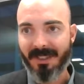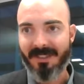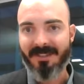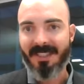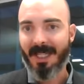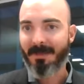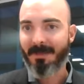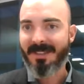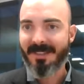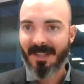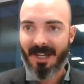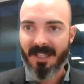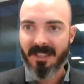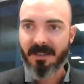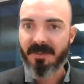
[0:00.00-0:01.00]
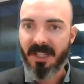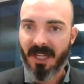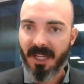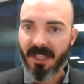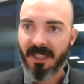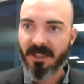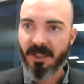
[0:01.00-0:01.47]
the same size of
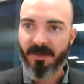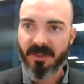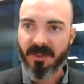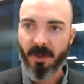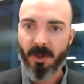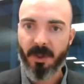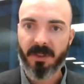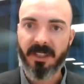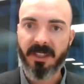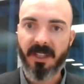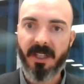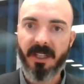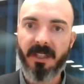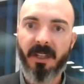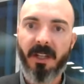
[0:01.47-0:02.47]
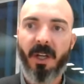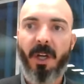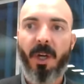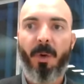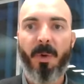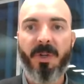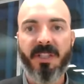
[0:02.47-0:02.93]
tank as you've historically done,
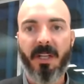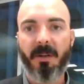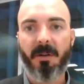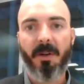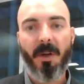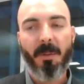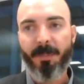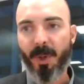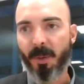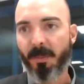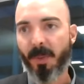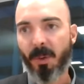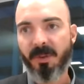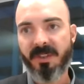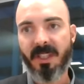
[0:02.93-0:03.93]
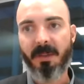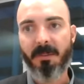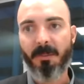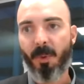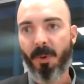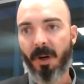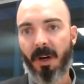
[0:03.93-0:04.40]
which then promotes a
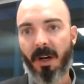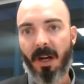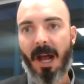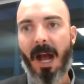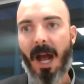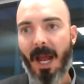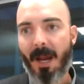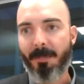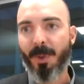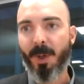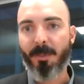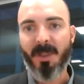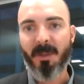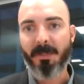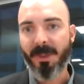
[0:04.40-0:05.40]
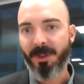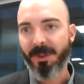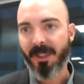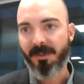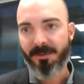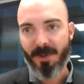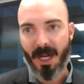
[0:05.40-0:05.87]
more high
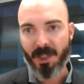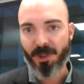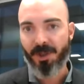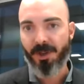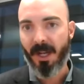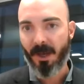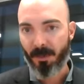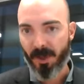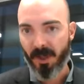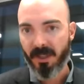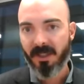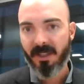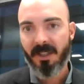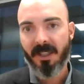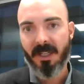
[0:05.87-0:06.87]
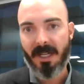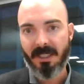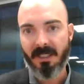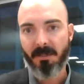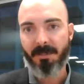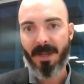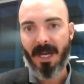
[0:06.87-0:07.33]
permeability fractured network
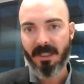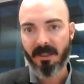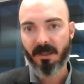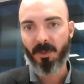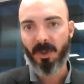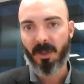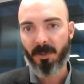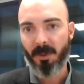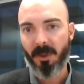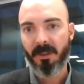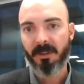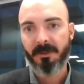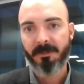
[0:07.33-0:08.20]
connected back to the wellbore.